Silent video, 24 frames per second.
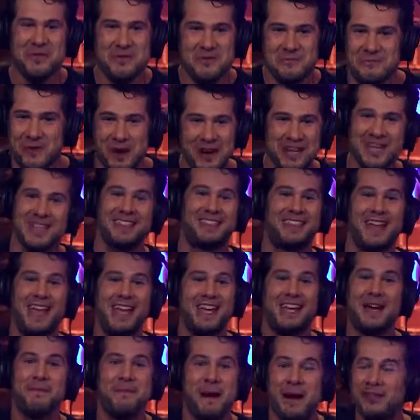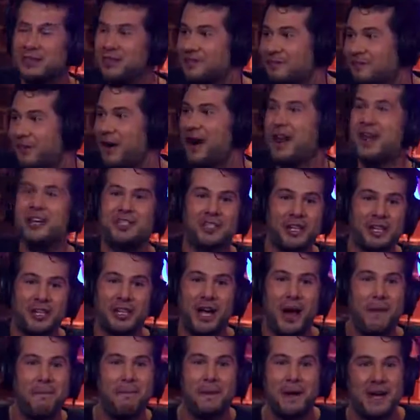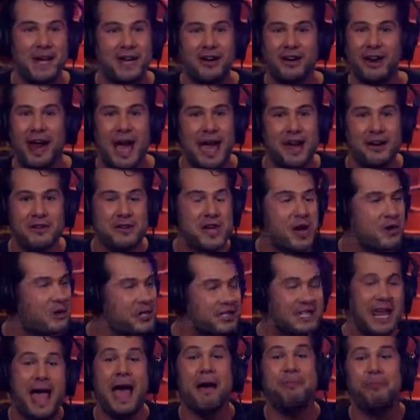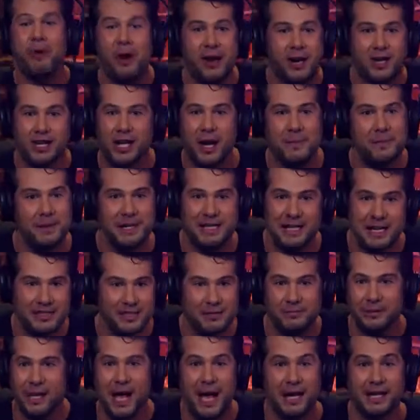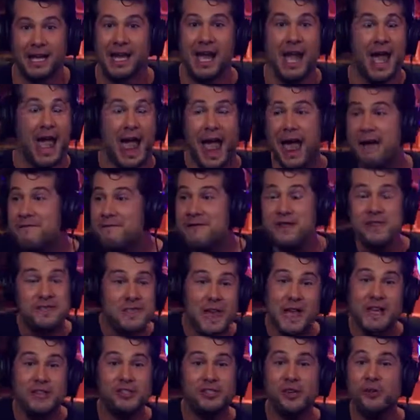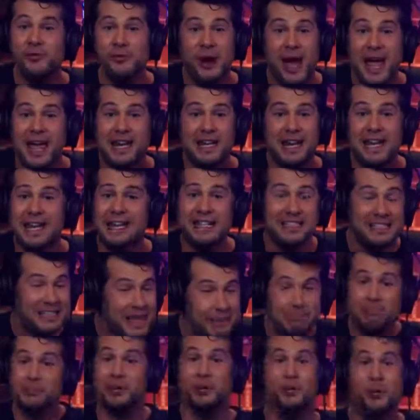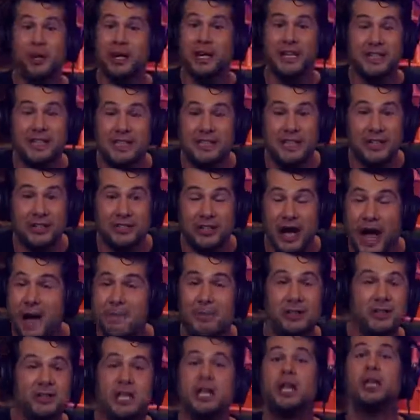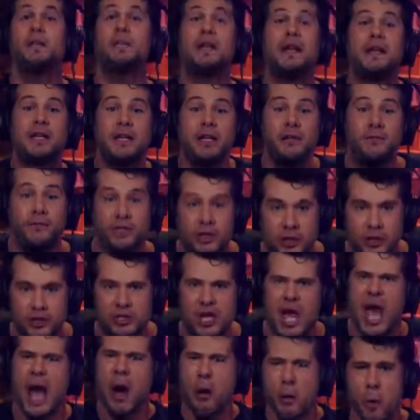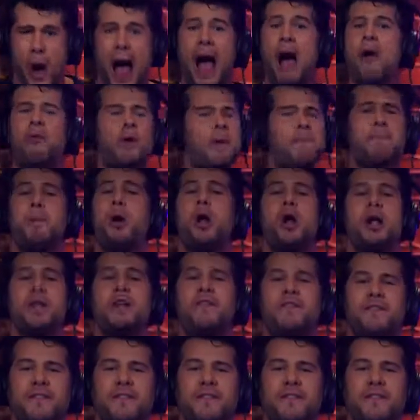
What do you think about the furniture company or, I don't know, the tap water company down the block? Everything's all right except to work at the Young Turks. I'm a little bit confused. Well, how would Bernie